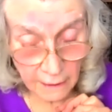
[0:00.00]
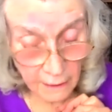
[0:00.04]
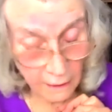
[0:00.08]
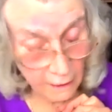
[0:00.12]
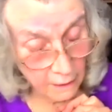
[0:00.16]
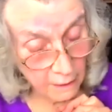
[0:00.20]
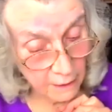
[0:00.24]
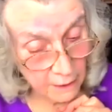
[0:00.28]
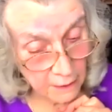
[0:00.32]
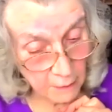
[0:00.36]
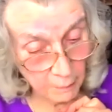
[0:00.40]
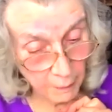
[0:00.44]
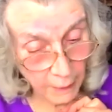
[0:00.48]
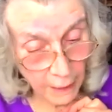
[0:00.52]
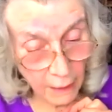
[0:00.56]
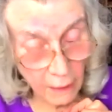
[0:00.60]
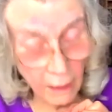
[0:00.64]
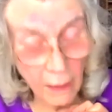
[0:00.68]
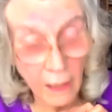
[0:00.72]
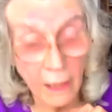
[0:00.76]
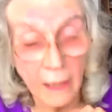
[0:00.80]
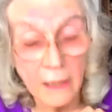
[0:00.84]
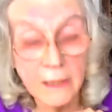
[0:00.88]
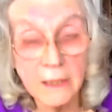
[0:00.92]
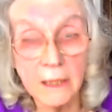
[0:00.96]
heard about
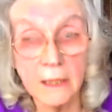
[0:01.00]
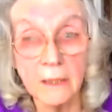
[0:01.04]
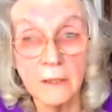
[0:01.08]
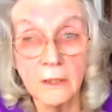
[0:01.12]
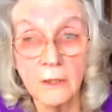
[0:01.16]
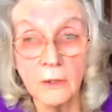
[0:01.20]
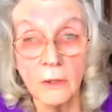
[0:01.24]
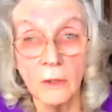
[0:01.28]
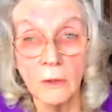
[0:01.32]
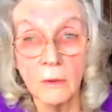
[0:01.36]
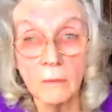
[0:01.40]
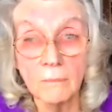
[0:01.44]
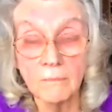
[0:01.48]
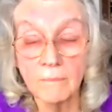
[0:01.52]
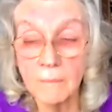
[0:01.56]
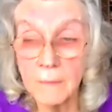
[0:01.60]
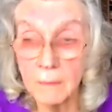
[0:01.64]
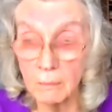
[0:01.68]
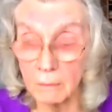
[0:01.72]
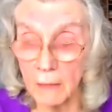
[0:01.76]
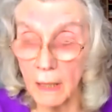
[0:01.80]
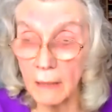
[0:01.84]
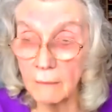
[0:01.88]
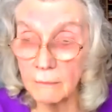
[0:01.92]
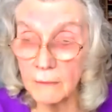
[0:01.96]
us and thought,
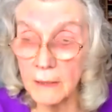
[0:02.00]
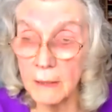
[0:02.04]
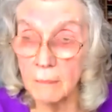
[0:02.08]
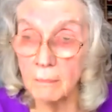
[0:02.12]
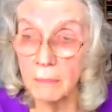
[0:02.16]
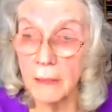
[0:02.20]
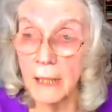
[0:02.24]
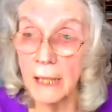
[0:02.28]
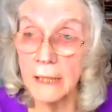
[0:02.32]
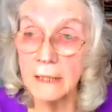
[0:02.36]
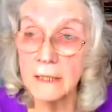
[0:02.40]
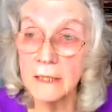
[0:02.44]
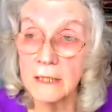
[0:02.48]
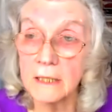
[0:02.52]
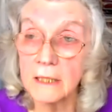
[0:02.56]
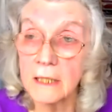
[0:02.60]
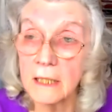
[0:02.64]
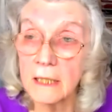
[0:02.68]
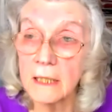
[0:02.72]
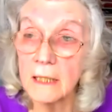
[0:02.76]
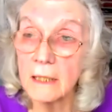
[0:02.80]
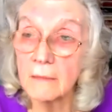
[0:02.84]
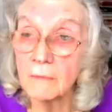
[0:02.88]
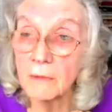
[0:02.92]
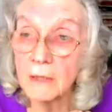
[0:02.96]
lovely place to
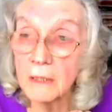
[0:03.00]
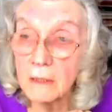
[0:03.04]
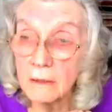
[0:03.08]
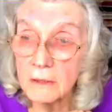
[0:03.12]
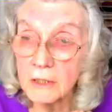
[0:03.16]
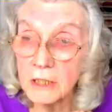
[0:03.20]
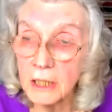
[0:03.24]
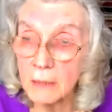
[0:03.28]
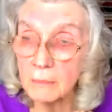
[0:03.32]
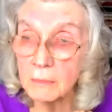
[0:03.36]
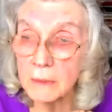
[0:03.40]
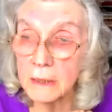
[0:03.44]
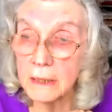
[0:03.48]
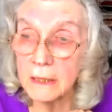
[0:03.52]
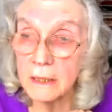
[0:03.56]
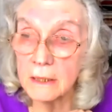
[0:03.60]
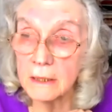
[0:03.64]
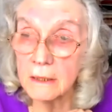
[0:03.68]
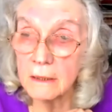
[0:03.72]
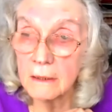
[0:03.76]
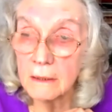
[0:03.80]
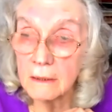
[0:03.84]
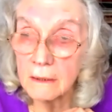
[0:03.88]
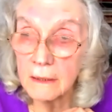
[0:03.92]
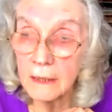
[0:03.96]
give it
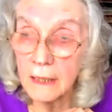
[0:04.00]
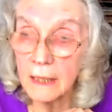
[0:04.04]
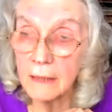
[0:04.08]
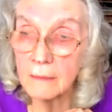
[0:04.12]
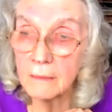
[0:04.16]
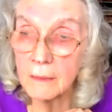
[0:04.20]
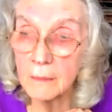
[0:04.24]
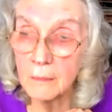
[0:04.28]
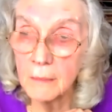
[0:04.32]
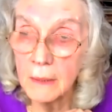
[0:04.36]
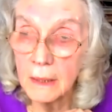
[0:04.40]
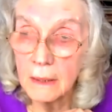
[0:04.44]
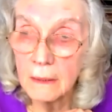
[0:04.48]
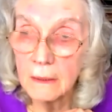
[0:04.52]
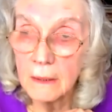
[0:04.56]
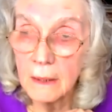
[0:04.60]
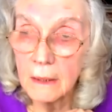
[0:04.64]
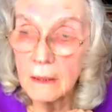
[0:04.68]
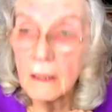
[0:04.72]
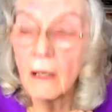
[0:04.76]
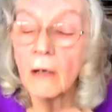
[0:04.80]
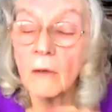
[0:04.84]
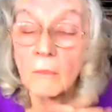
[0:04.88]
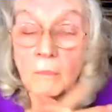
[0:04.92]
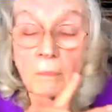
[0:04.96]
gypsies, get them.
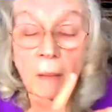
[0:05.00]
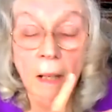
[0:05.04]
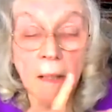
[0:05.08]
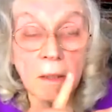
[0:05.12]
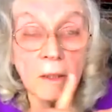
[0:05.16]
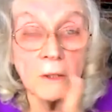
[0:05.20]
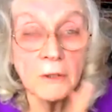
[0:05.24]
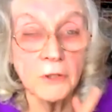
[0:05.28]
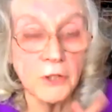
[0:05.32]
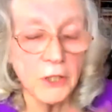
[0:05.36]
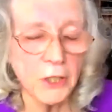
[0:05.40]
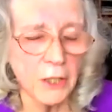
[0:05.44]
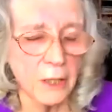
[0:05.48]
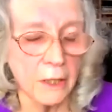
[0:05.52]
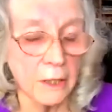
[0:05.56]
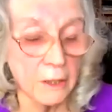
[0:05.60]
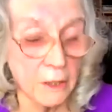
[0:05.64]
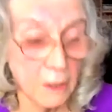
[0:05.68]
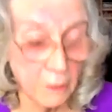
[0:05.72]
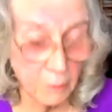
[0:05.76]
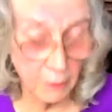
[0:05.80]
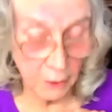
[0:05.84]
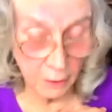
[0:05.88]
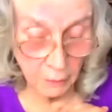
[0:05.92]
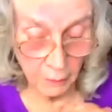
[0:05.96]
Old Puckle
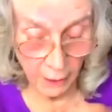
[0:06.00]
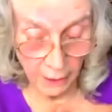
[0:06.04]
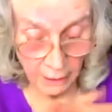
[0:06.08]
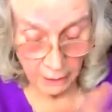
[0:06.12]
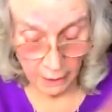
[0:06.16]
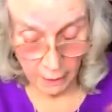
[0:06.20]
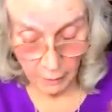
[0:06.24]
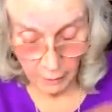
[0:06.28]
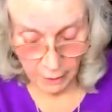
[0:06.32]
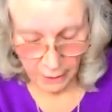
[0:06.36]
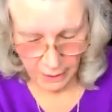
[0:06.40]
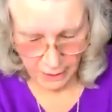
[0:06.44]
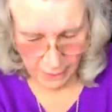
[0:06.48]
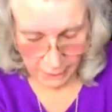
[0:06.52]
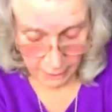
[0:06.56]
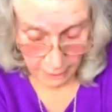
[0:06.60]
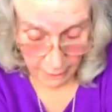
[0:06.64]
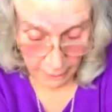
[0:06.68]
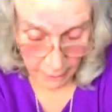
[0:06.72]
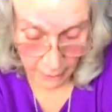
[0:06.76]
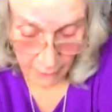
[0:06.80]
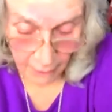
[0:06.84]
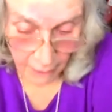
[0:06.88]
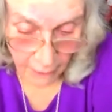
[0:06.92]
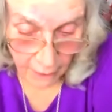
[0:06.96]
Church was where it was.
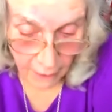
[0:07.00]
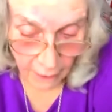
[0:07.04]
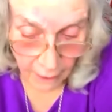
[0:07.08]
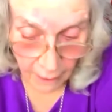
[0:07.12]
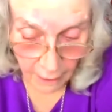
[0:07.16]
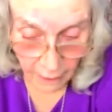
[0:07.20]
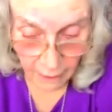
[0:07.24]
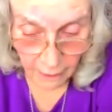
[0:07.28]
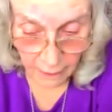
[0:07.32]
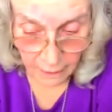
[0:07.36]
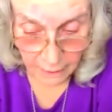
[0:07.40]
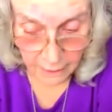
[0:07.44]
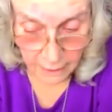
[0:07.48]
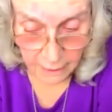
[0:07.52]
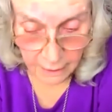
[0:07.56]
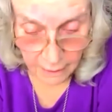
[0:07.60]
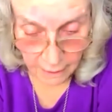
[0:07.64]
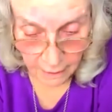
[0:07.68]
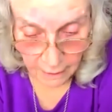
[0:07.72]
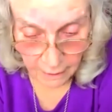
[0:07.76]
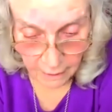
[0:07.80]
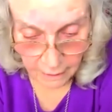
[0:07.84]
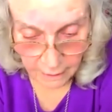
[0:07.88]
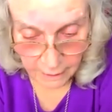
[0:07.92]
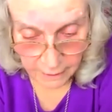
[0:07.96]

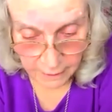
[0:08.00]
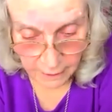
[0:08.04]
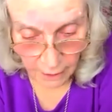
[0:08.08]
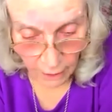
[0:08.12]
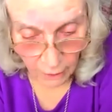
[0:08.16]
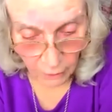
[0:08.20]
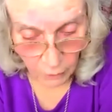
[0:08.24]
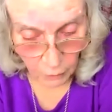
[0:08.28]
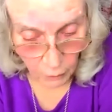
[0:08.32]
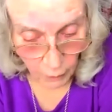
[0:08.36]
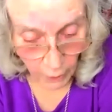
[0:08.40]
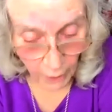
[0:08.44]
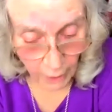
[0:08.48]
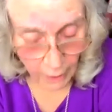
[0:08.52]
So